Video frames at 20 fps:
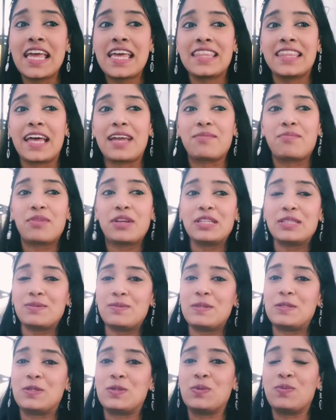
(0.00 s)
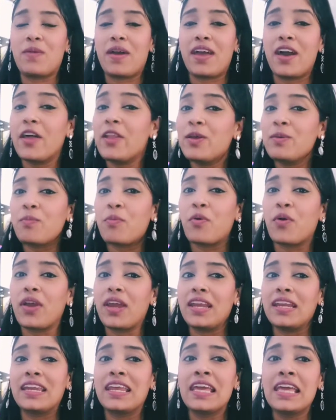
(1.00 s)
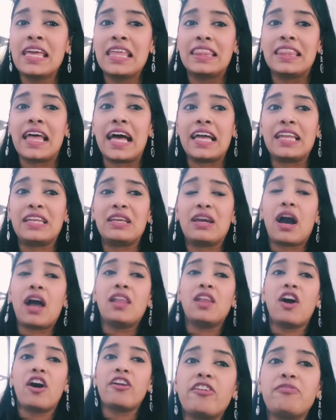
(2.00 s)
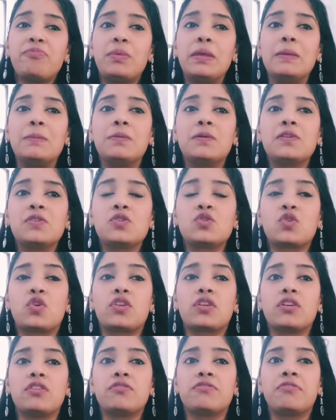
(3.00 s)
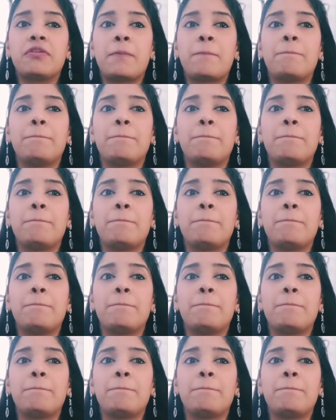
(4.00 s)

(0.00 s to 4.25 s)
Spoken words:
That brings me to my other point, that a lot people sort of